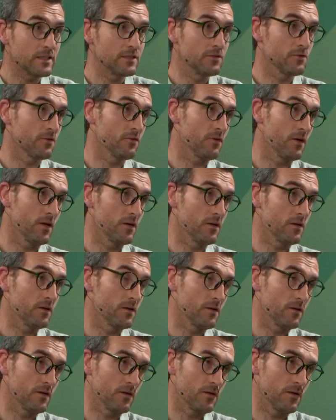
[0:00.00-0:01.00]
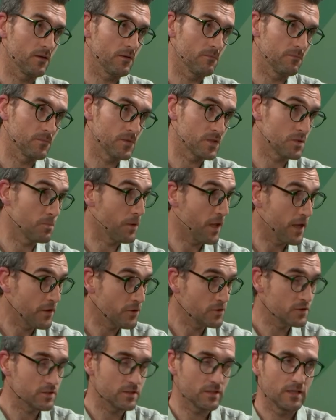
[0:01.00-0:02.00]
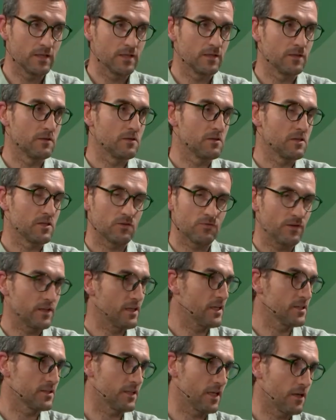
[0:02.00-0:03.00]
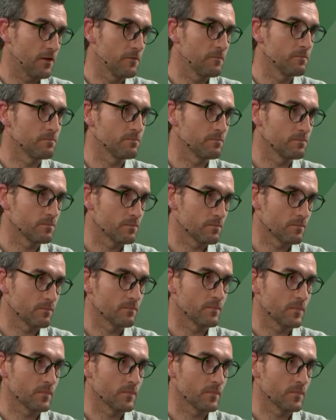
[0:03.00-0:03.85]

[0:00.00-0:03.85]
and your uh, um, suppliers, it's fantastic. Mm -hmm.